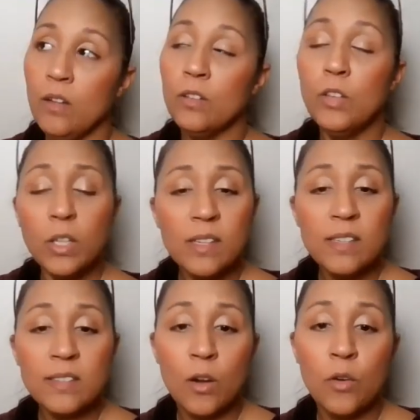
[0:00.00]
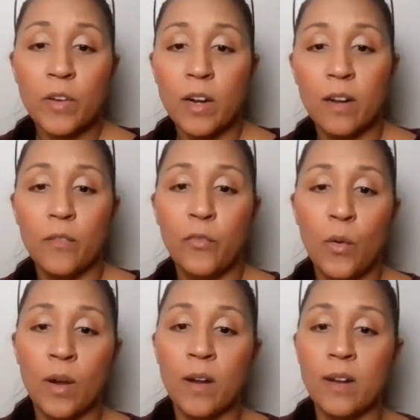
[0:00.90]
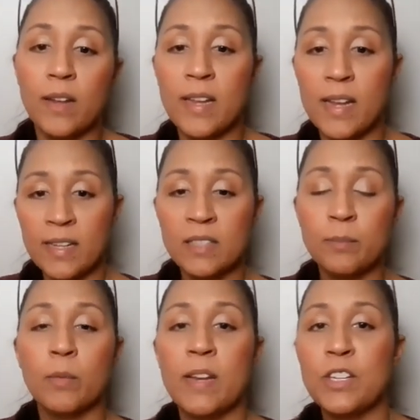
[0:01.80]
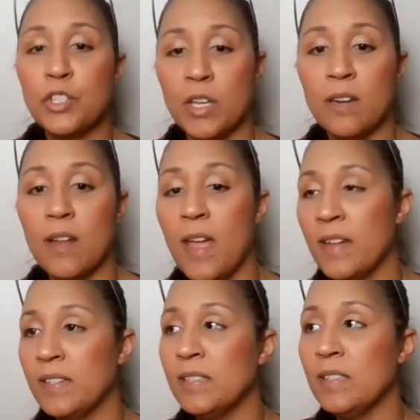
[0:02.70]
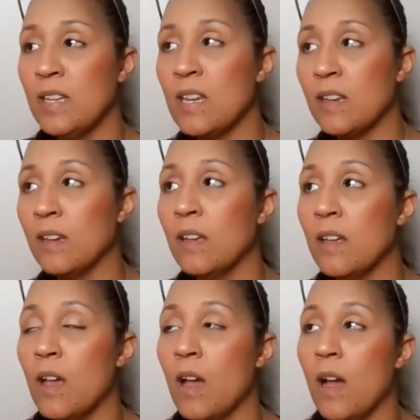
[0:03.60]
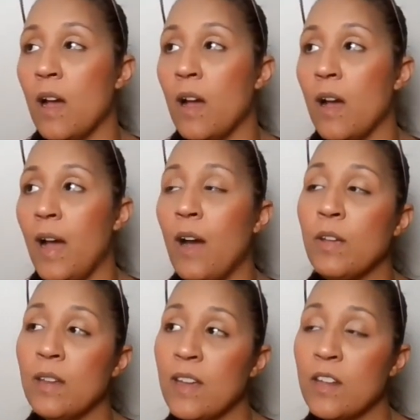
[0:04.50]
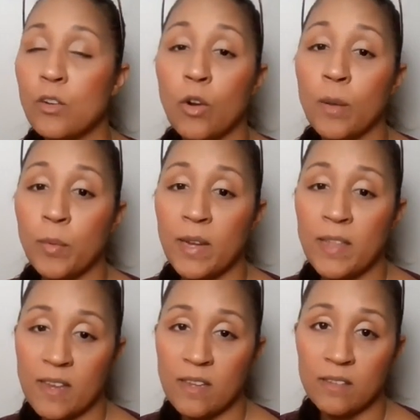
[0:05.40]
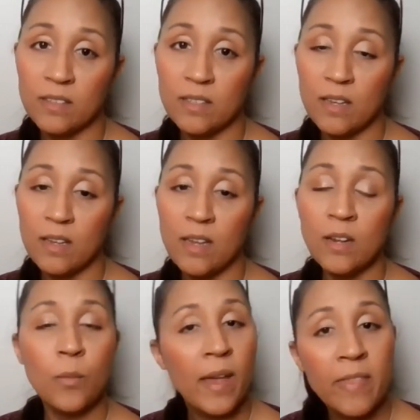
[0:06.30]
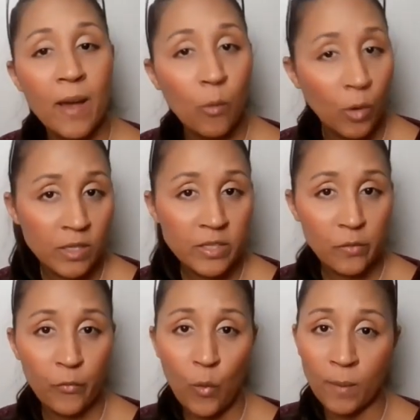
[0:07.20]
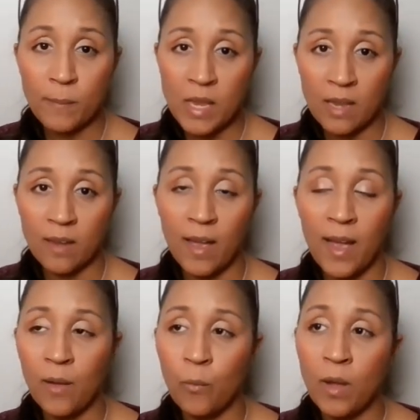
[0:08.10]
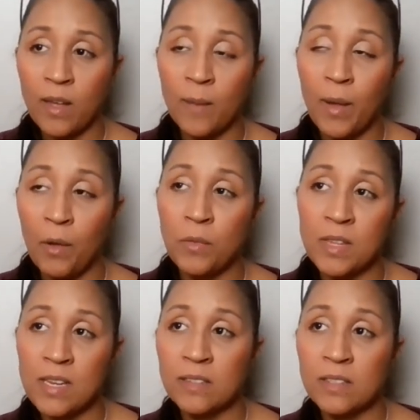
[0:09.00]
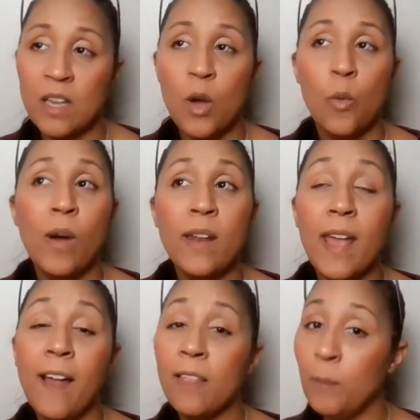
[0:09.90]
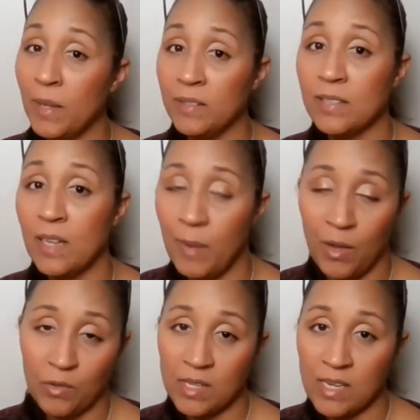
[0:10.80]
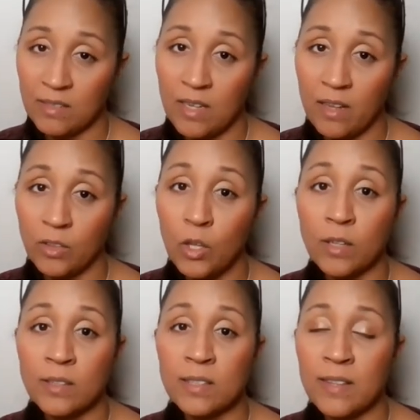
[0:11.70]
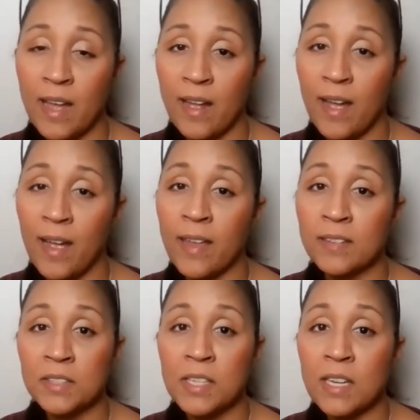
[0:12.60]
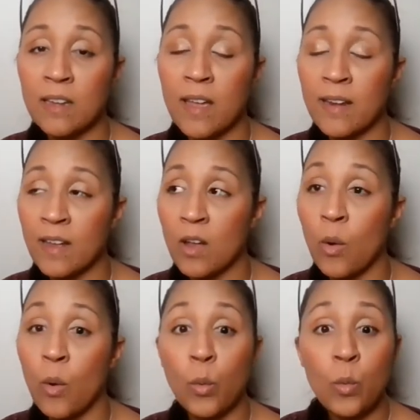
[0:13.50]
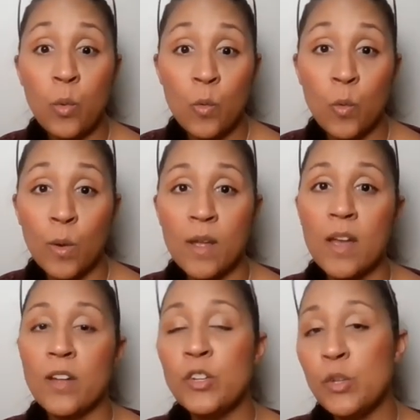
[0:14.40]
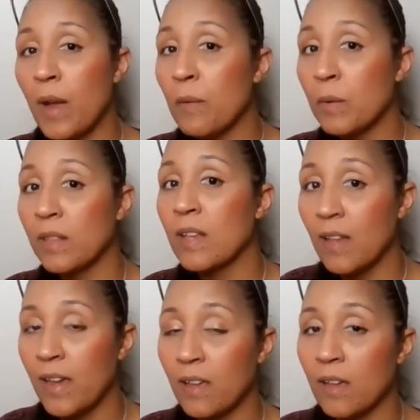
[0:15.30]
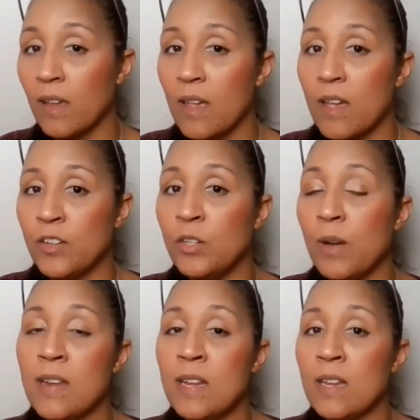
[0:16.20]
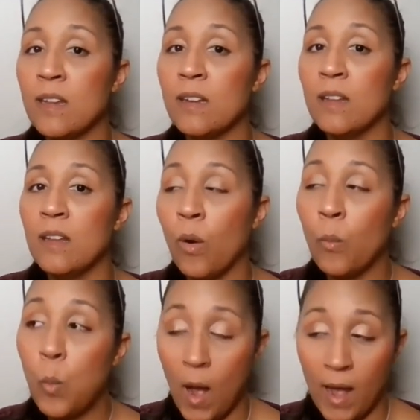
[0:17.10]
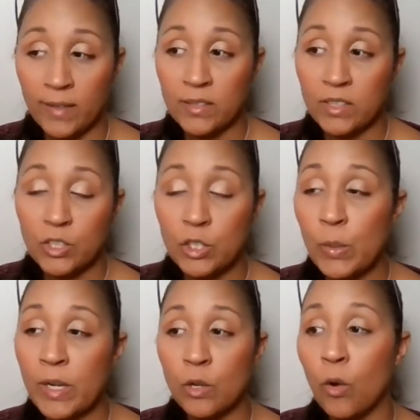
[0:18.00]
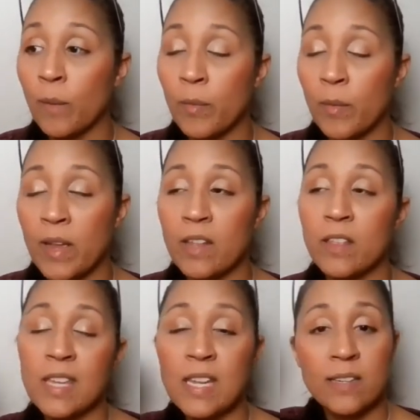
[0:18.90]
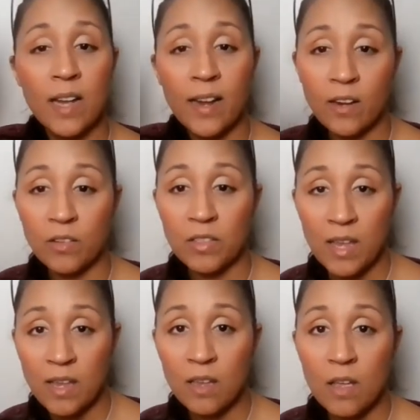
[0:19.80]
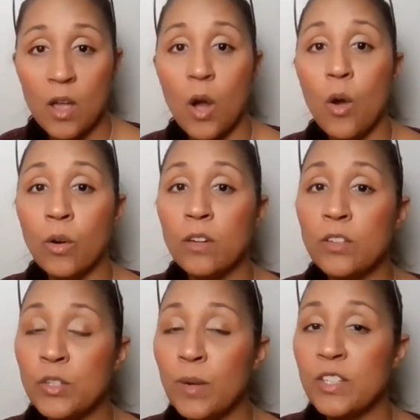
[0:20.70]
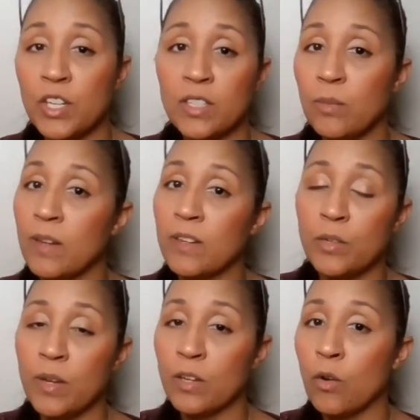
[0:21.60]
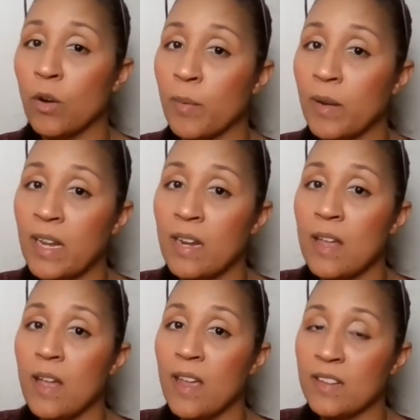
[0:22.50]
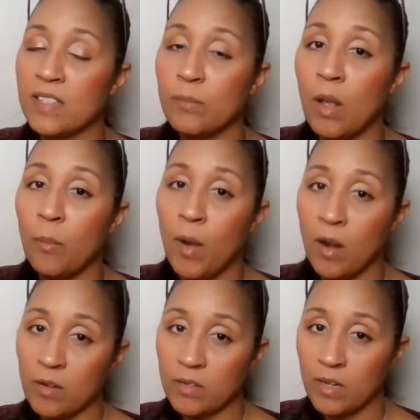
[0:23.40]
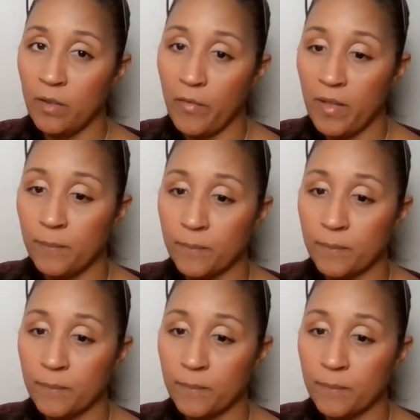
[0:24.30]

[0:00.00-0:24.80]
Look these over for inspiration and see, how can I incorporate these in a way that works for me? What about these, what elements about these looks that I see and I go, ooh, do I really like? Do I need or want to incorporate the entire thing? Or do I just want to incorporate a small part of it?